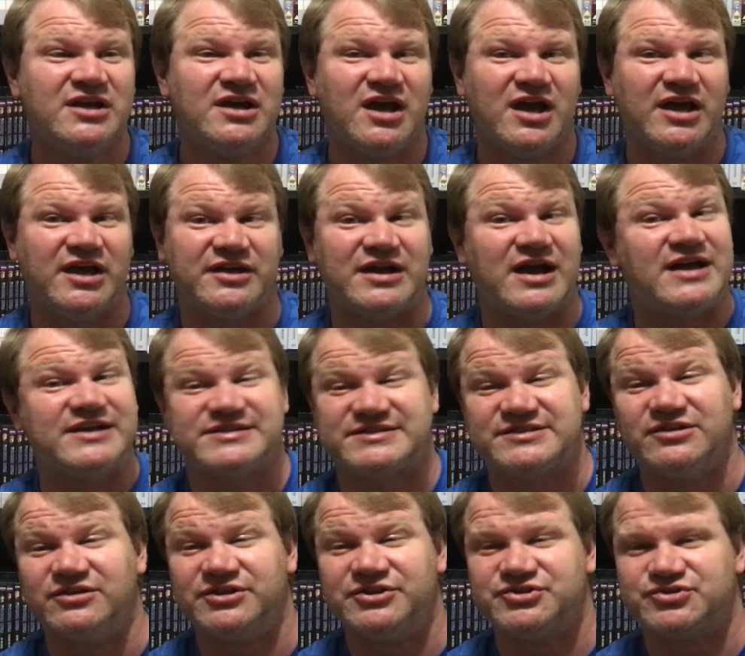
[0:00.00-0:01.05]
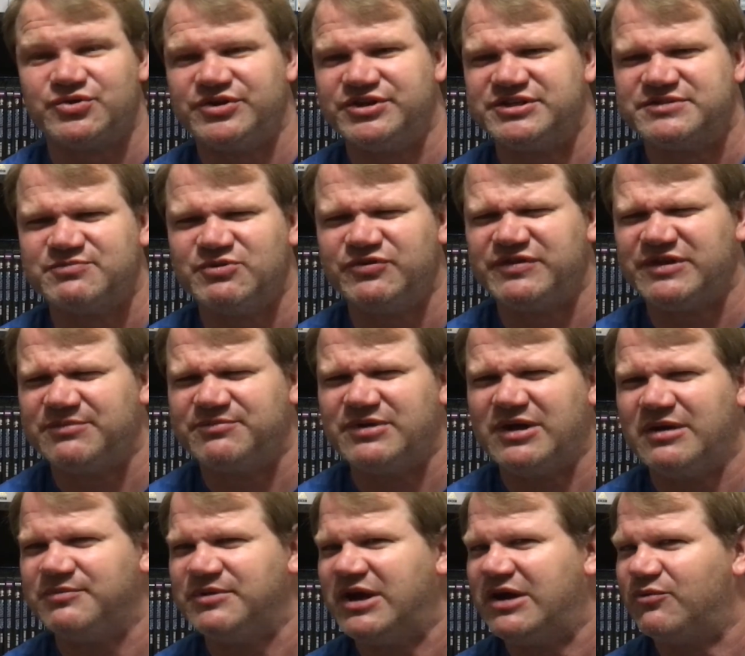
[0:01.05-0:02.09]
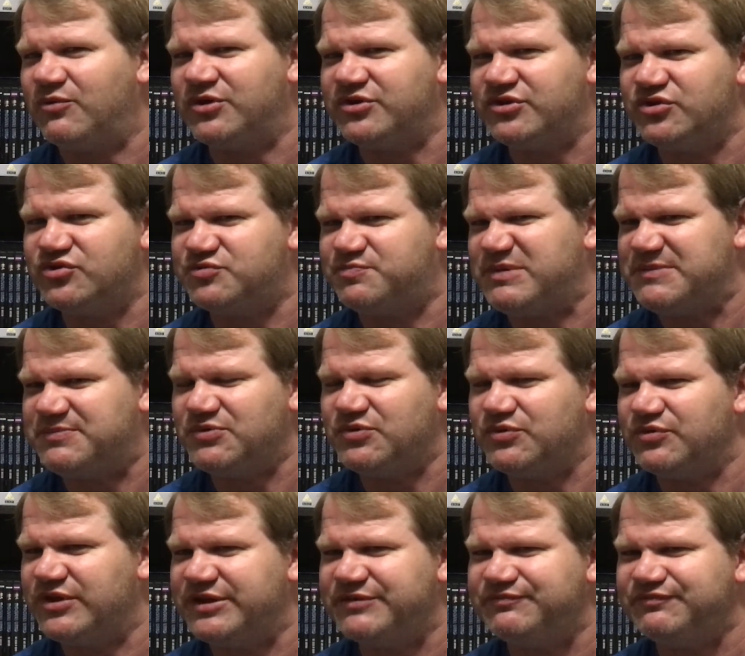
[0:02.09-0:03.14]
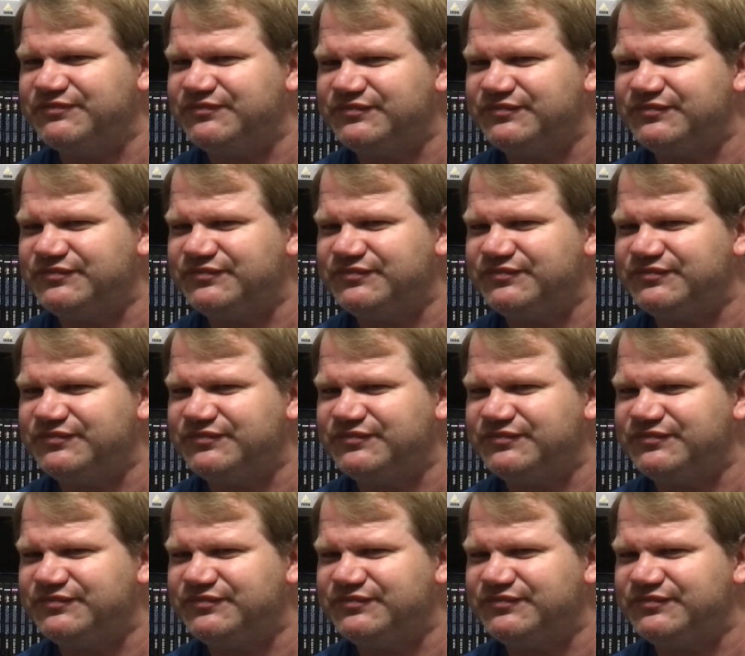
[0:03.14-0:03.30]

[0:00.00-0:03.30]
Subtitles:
And I still enjoy this movie. I'm not one of those people that